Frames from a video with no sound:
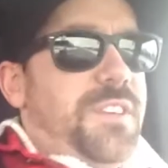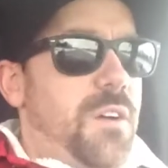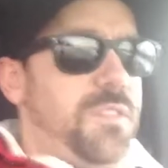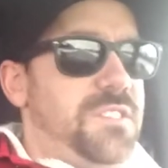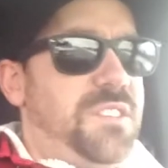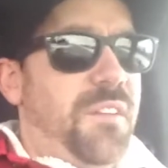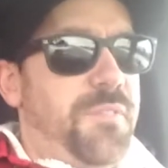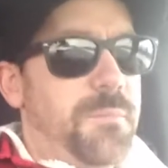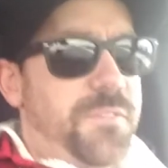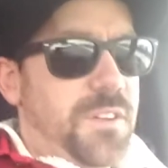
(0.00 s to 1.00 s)
out and you stuff
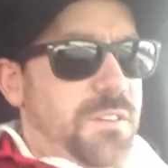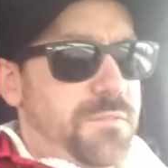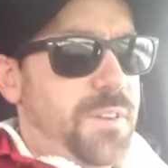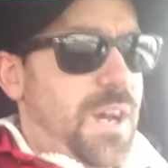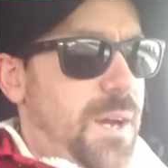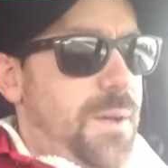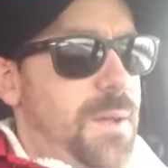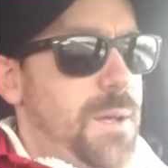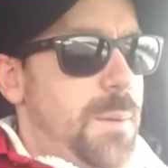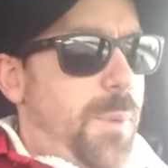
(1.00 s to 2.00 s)
them full of
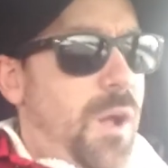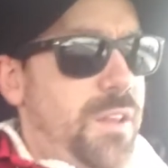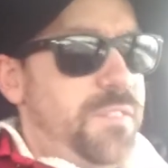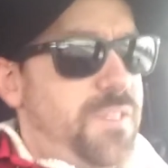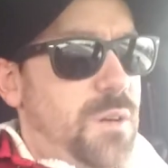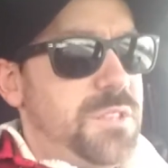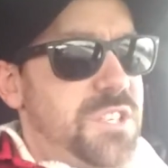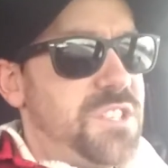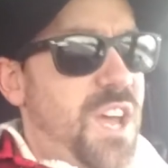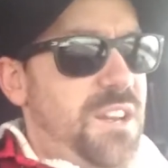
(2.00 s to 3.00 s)
polyfill, which
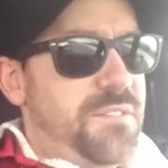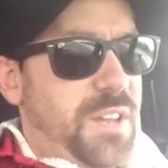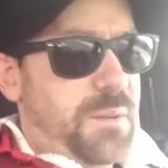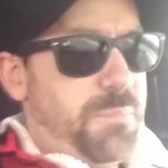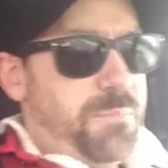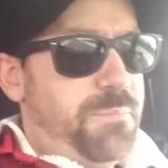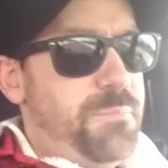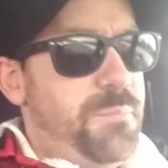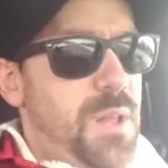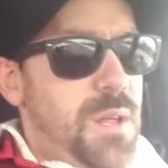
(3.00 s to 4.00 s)
is kind of like
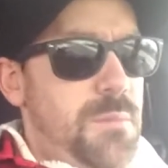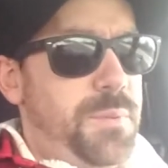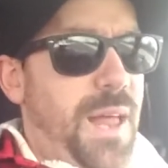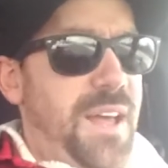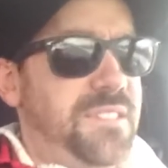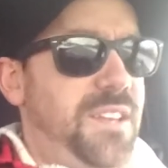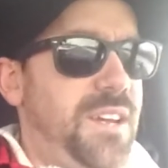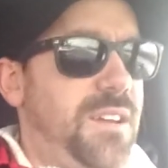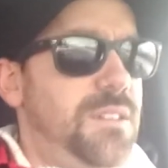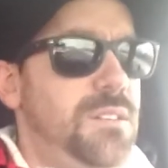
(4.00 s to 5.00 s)
plastic
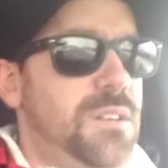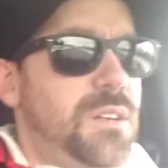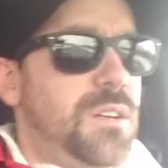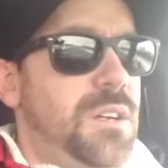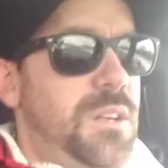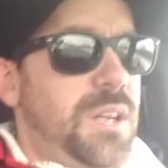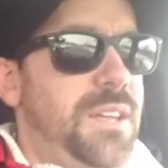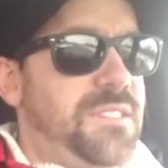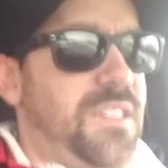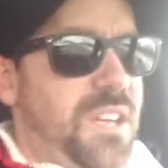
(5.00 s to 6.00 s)

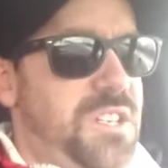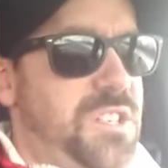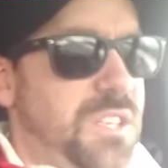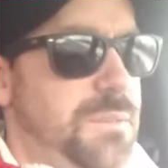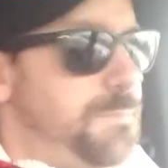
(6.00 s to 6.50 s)
insulation.